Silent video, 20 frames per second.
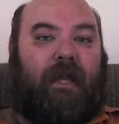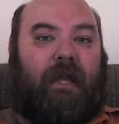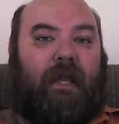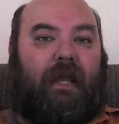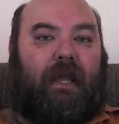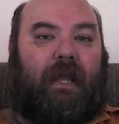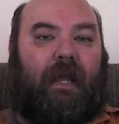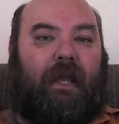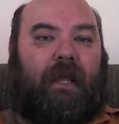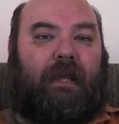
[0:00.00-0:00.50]

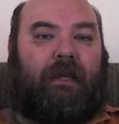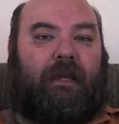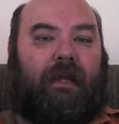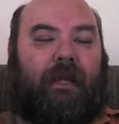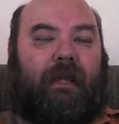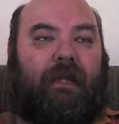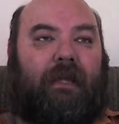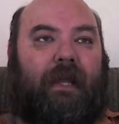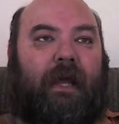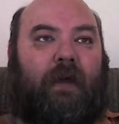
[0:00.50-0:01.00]
and
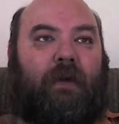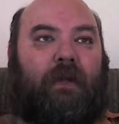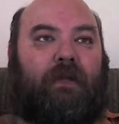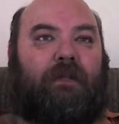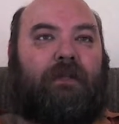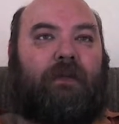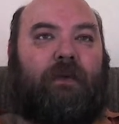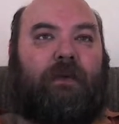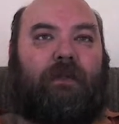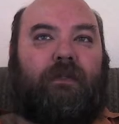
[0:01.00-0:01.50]
allowed
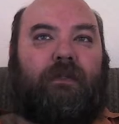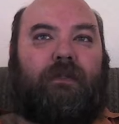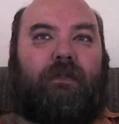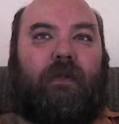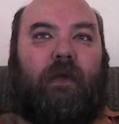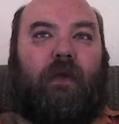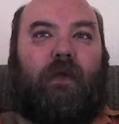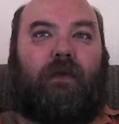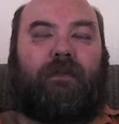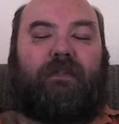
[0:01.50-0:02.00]
it to
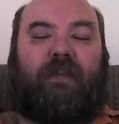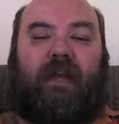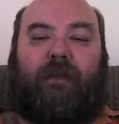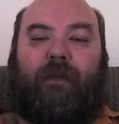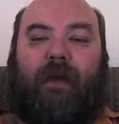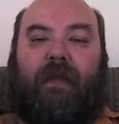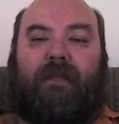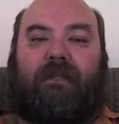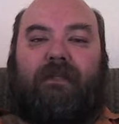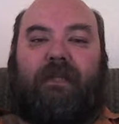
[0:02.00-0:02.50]
install side
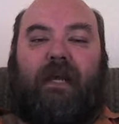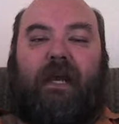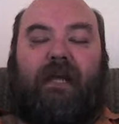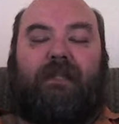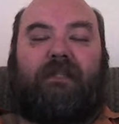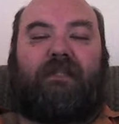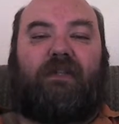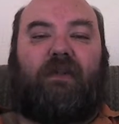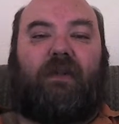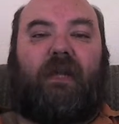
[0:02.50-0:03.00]
by
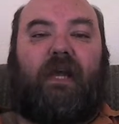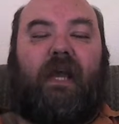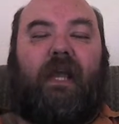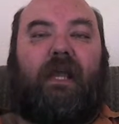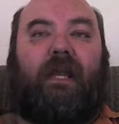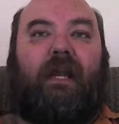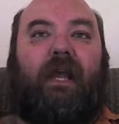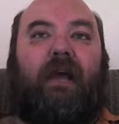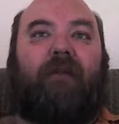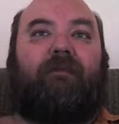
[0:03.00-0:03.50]
side so that I
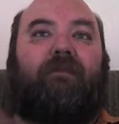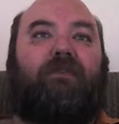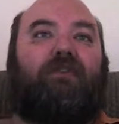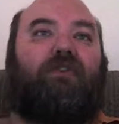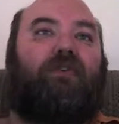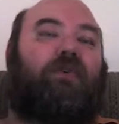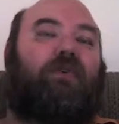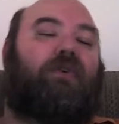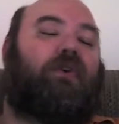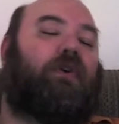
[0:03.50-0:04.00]
could have
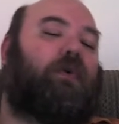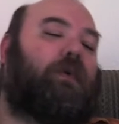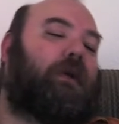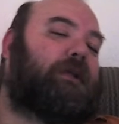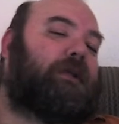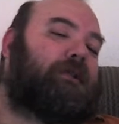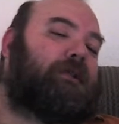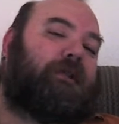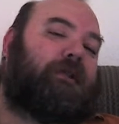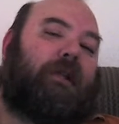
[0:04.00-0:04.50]
two
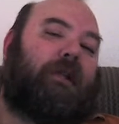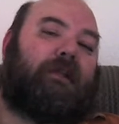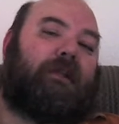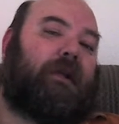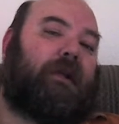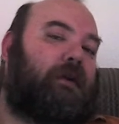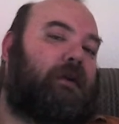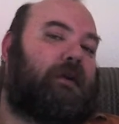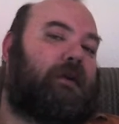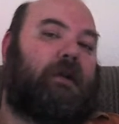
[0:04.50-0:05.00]
GUIs sitting
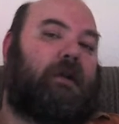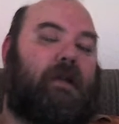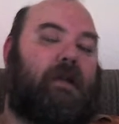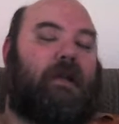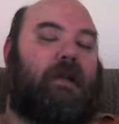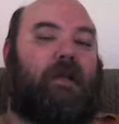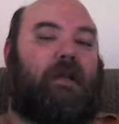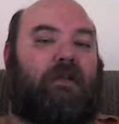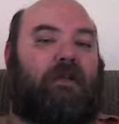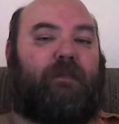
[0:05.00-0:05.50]
there
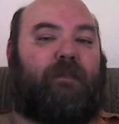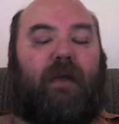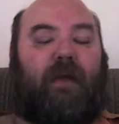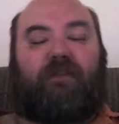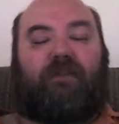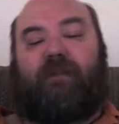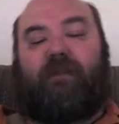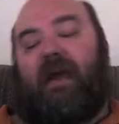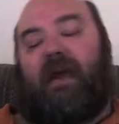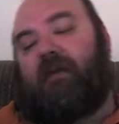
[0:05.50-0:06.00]
to
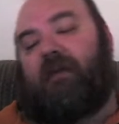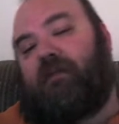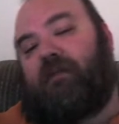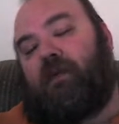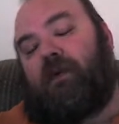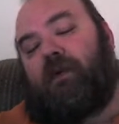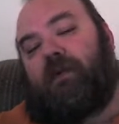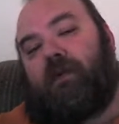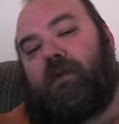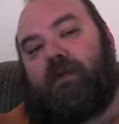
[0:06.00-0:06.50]
bounce back and
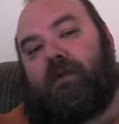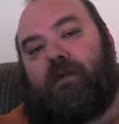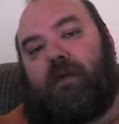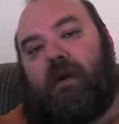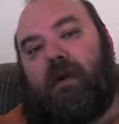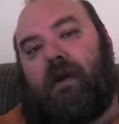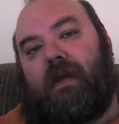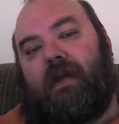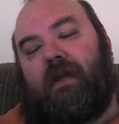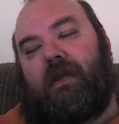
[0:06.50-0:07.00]
forth and
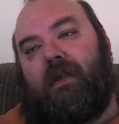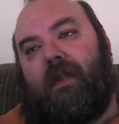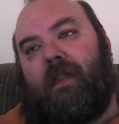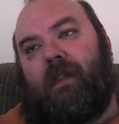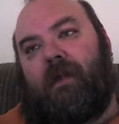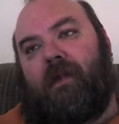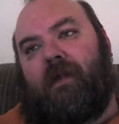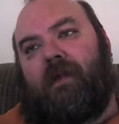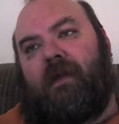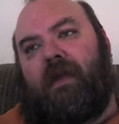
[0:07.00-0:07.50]
try.
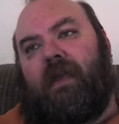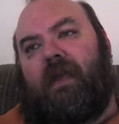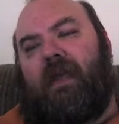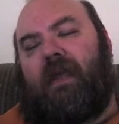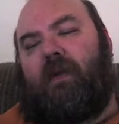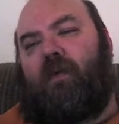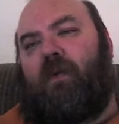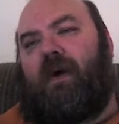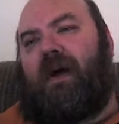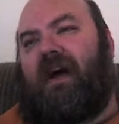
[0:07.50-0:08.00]

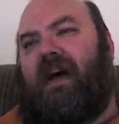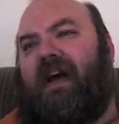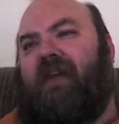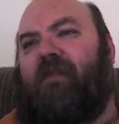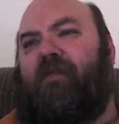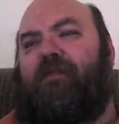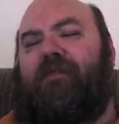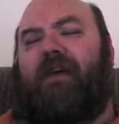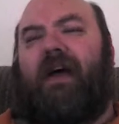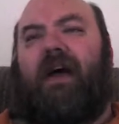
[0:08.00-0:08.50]
And what I
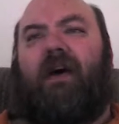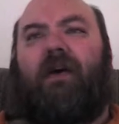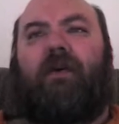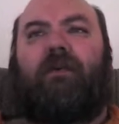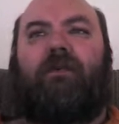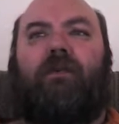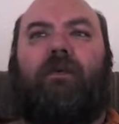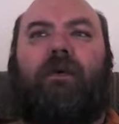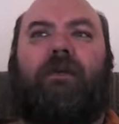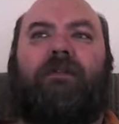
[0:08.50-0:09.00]

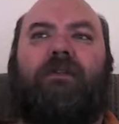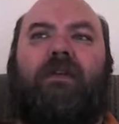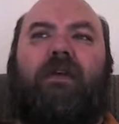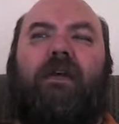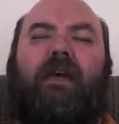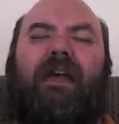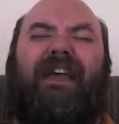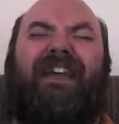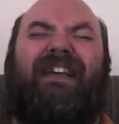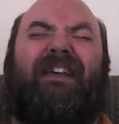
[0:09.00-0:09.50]
found was
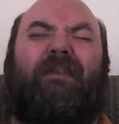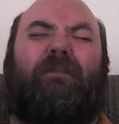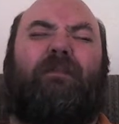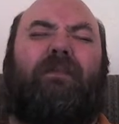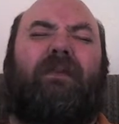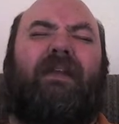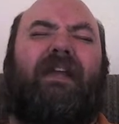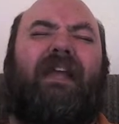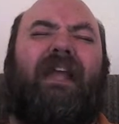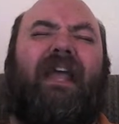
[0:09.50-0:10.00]
a
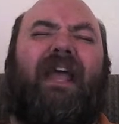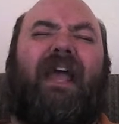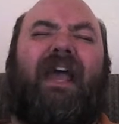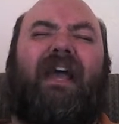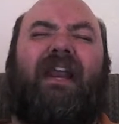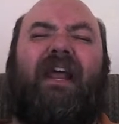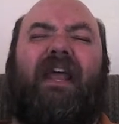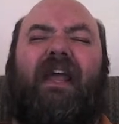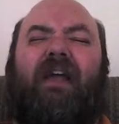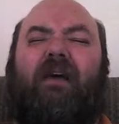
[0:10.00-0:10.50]
complete
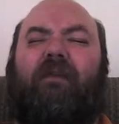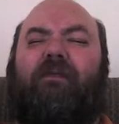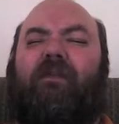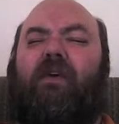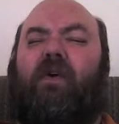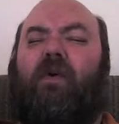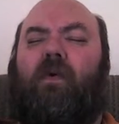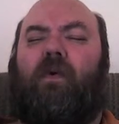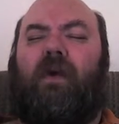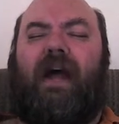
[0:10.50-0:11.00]
headache of
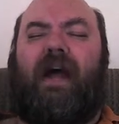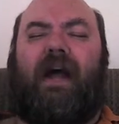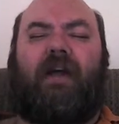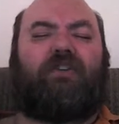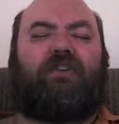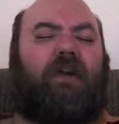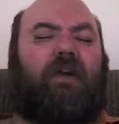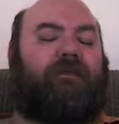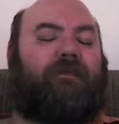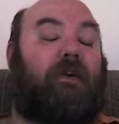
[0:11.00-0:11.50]

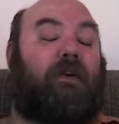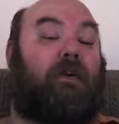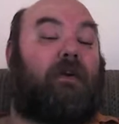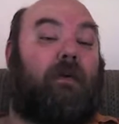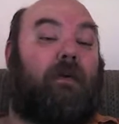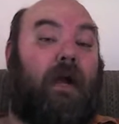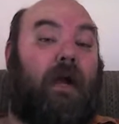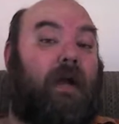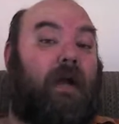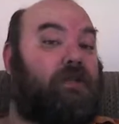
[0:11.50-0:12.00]
crash after
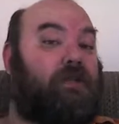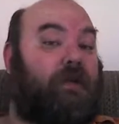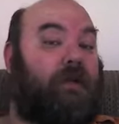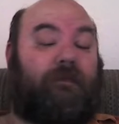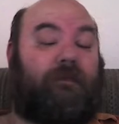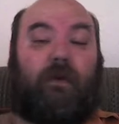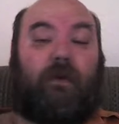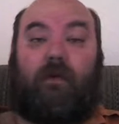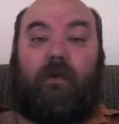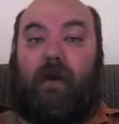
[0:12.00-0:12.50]
crash
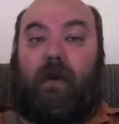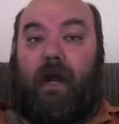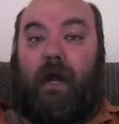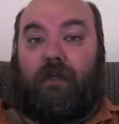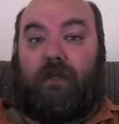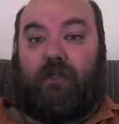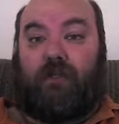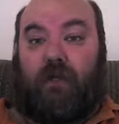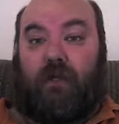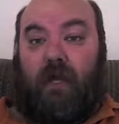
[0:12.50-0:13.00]
after
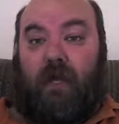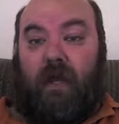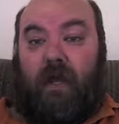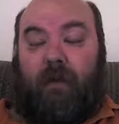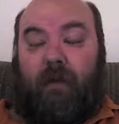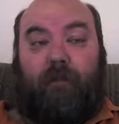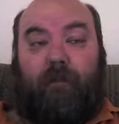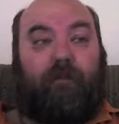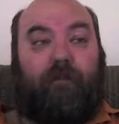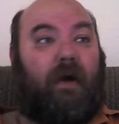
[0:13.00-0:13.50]
crash,
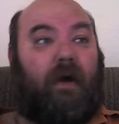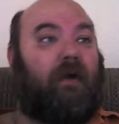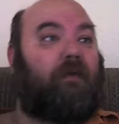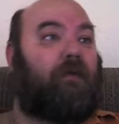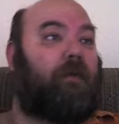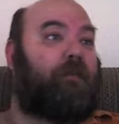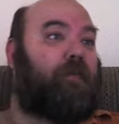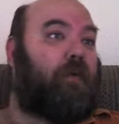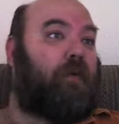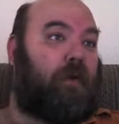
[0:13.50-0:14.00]
bug
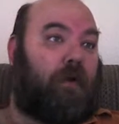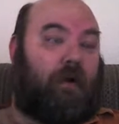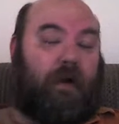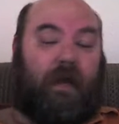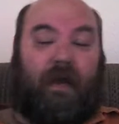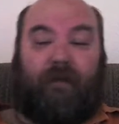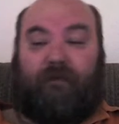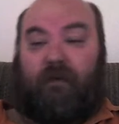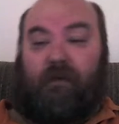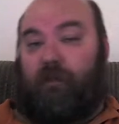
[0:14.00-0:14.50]
report
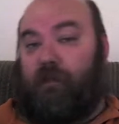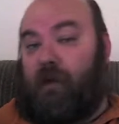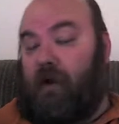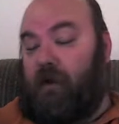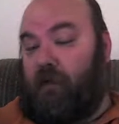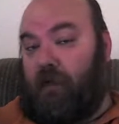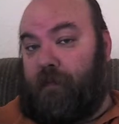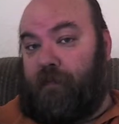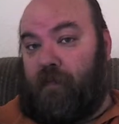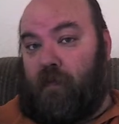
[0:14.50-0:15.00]
after
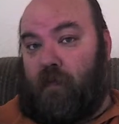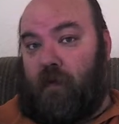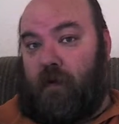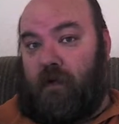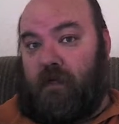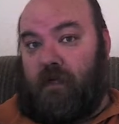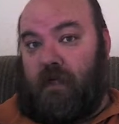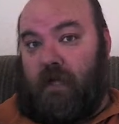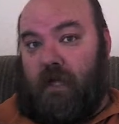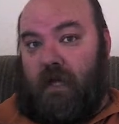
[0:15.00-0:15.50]
bug
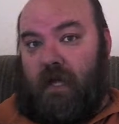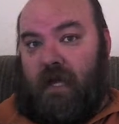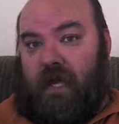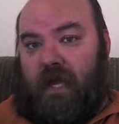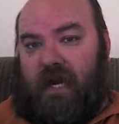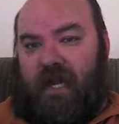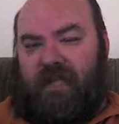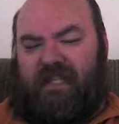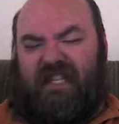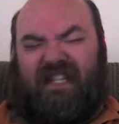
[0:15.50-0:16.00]
report.
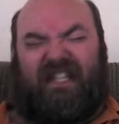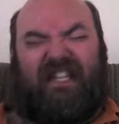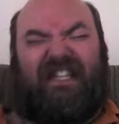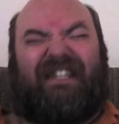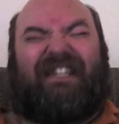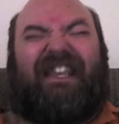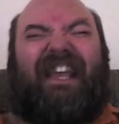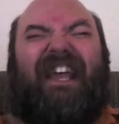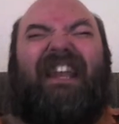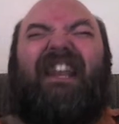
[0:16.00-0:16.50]
And I said,
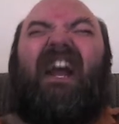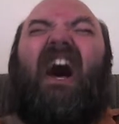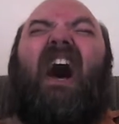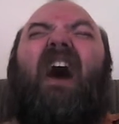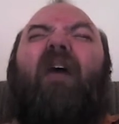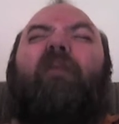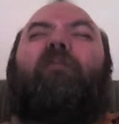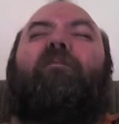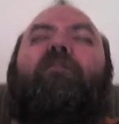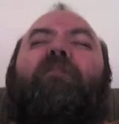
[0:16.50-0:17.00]
This
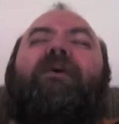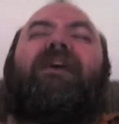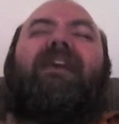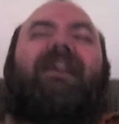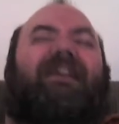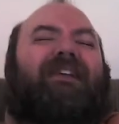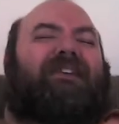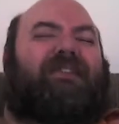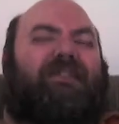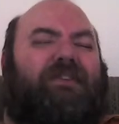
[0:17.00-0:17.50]
cannot
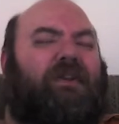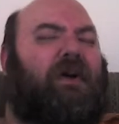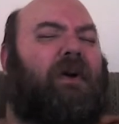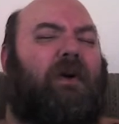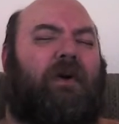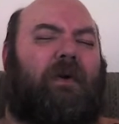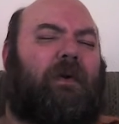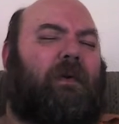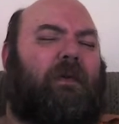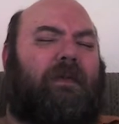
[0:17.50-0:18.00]
be
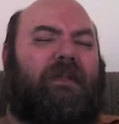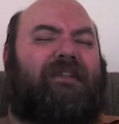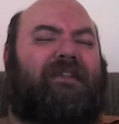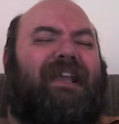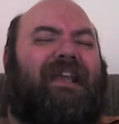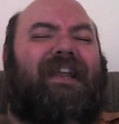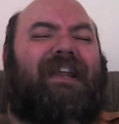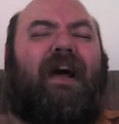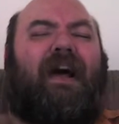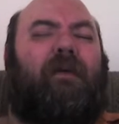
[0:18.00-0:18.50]
so. This
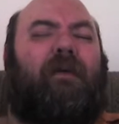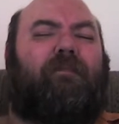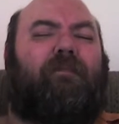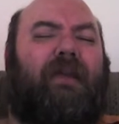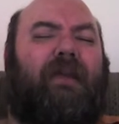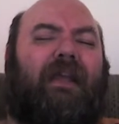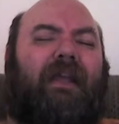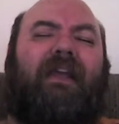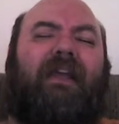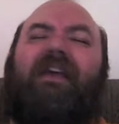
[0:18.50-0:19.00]
cannot
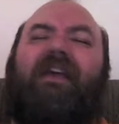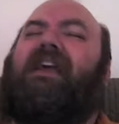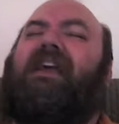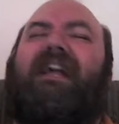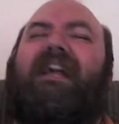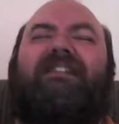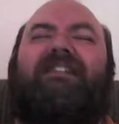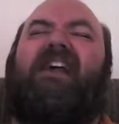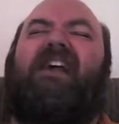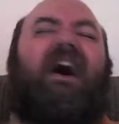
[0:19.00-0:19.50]
be.
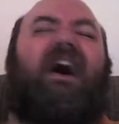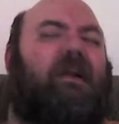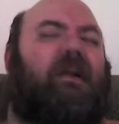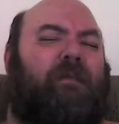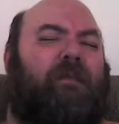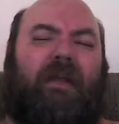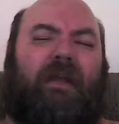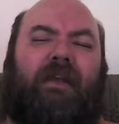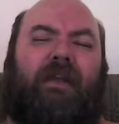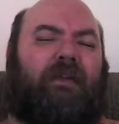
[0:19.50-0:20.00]
It's got to
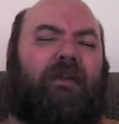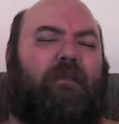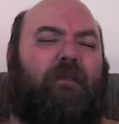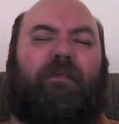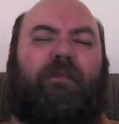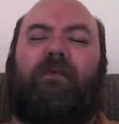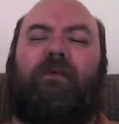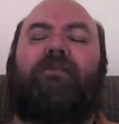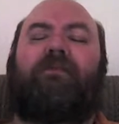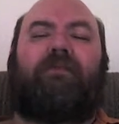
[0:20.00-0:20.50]
be a
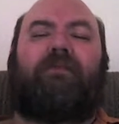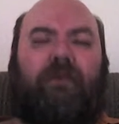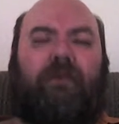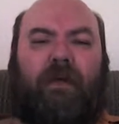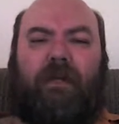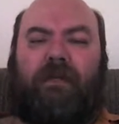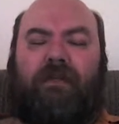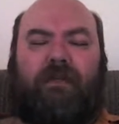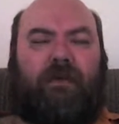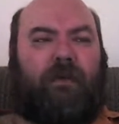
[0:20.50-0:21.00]
Ubuntu
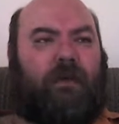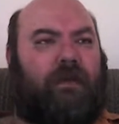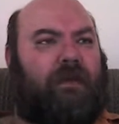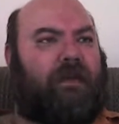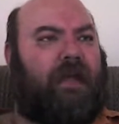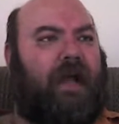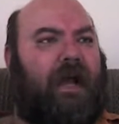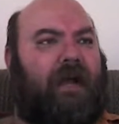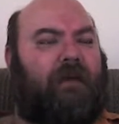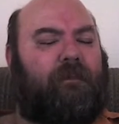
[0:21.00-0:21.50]
issue with
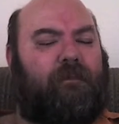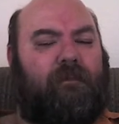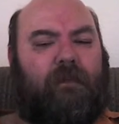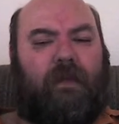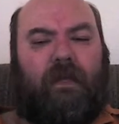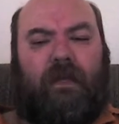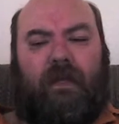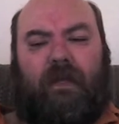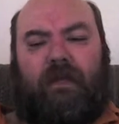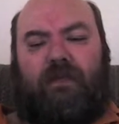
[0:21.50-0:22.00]
that.
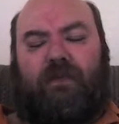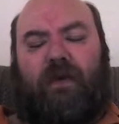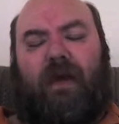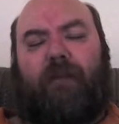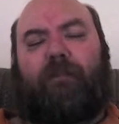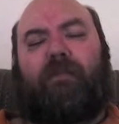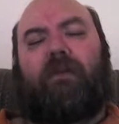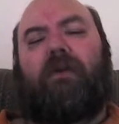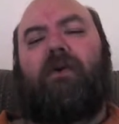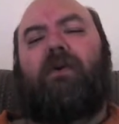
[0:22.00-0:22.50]
So I
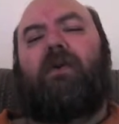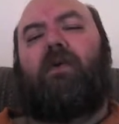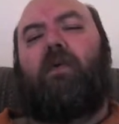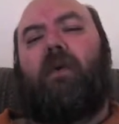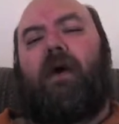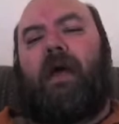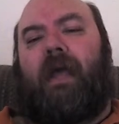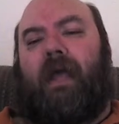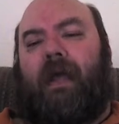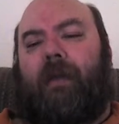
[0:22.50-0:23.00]
blew it
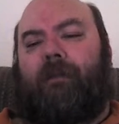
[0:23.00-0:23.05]
away.